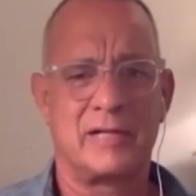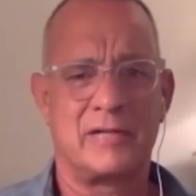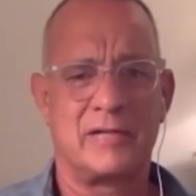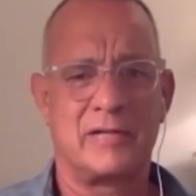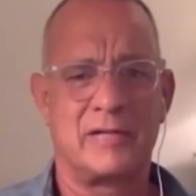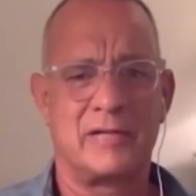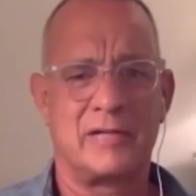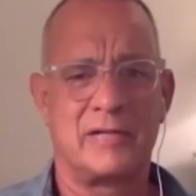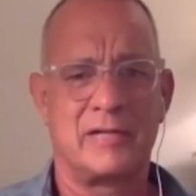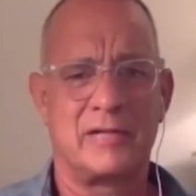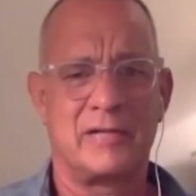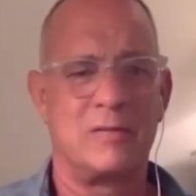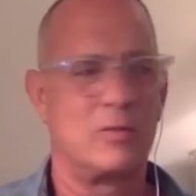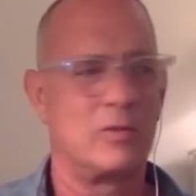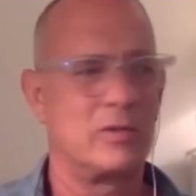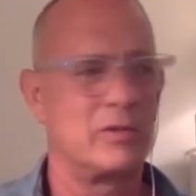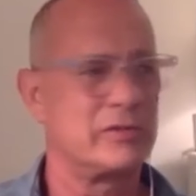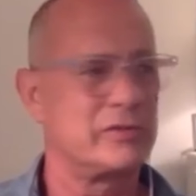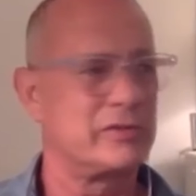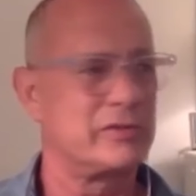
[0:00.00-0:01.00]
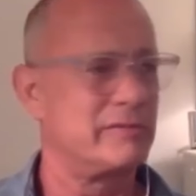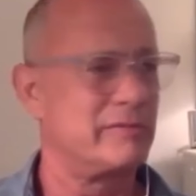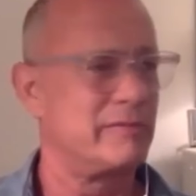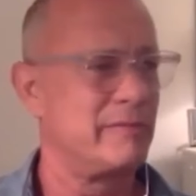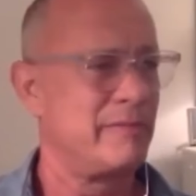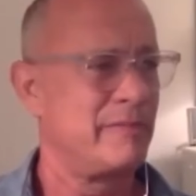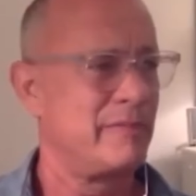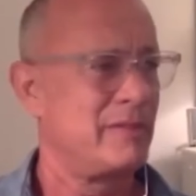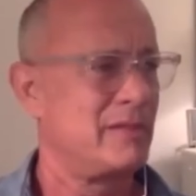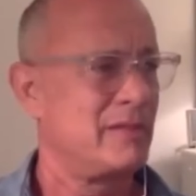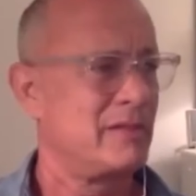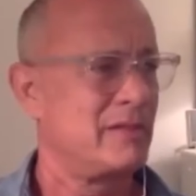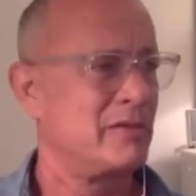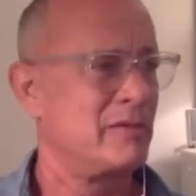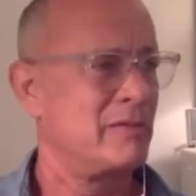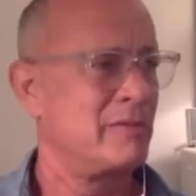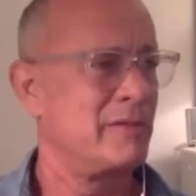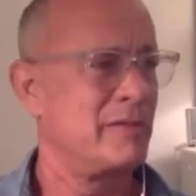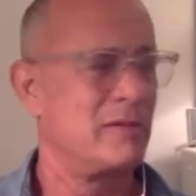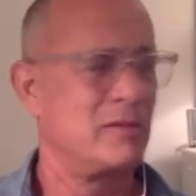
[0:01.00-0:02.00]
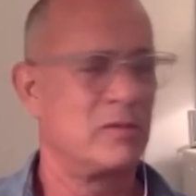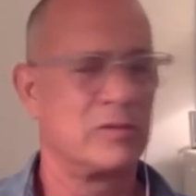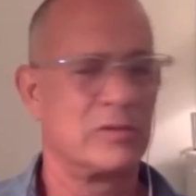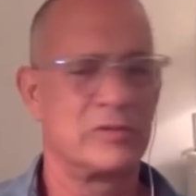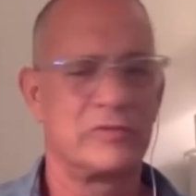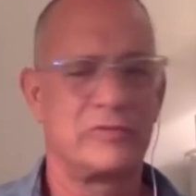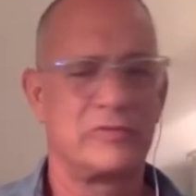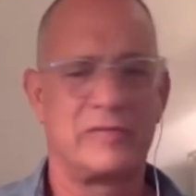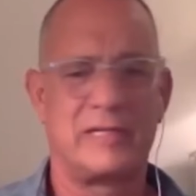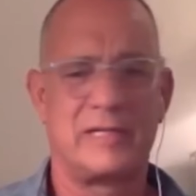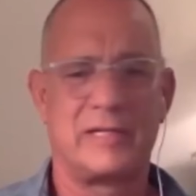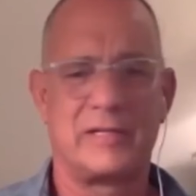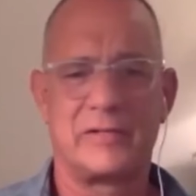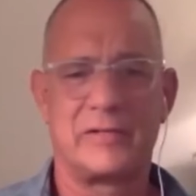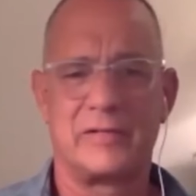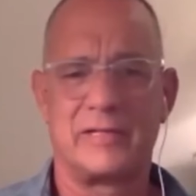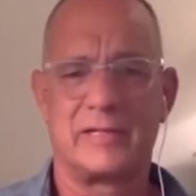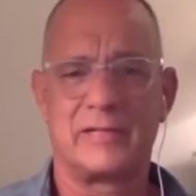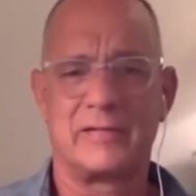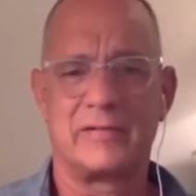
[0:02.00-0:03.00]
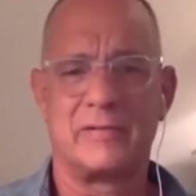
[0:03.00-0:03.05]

because of its high cost. Director